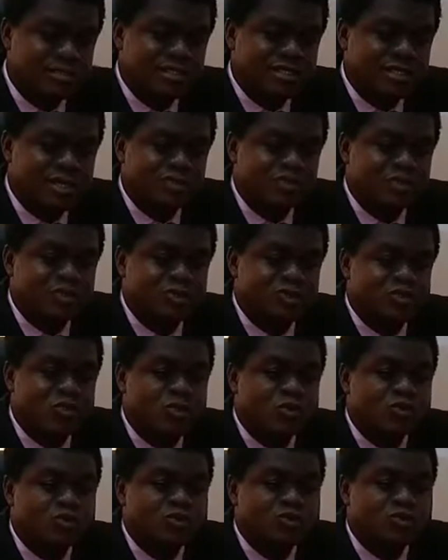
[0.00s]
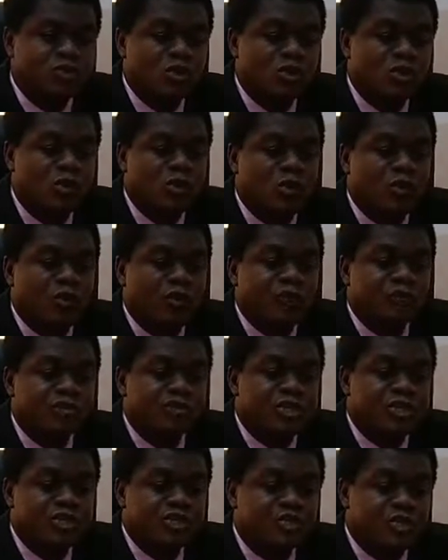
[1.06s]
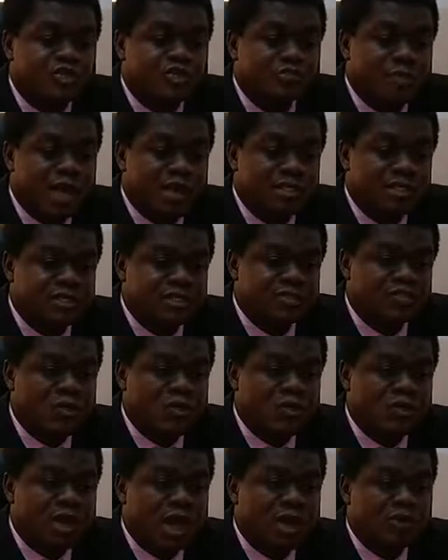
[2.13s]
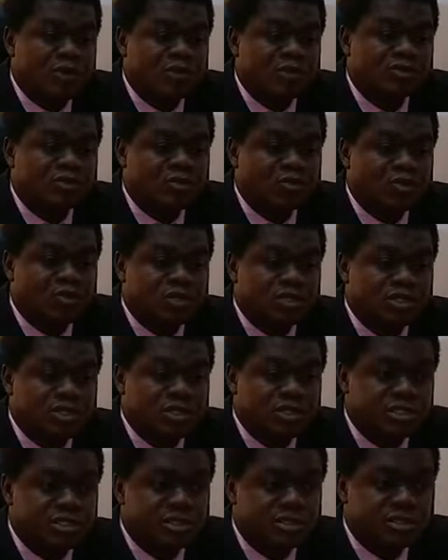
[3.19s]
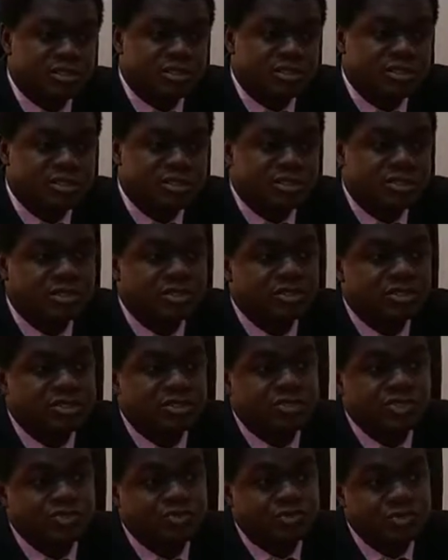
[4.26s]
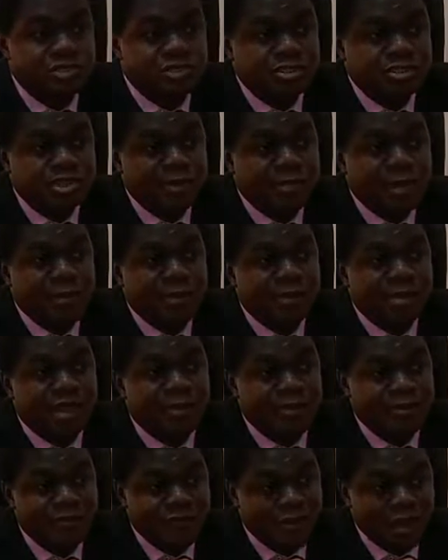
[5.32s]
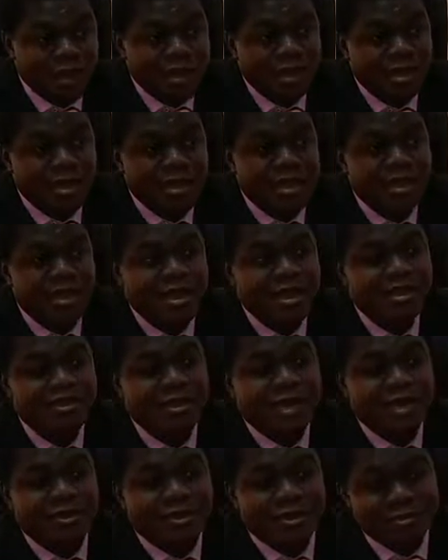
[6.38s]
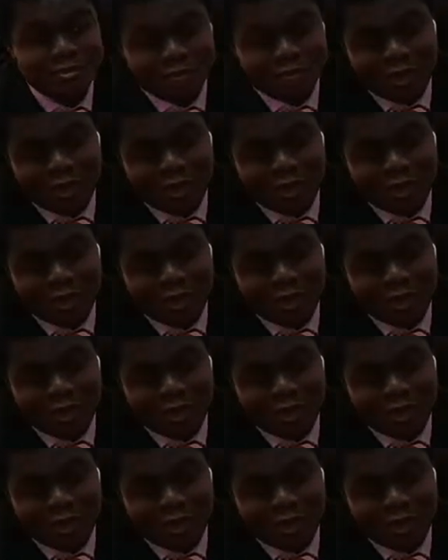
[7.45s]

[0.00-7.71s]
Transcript: is as a result of the dangerous mining done along the Tompoli district, the Pampana River, that comes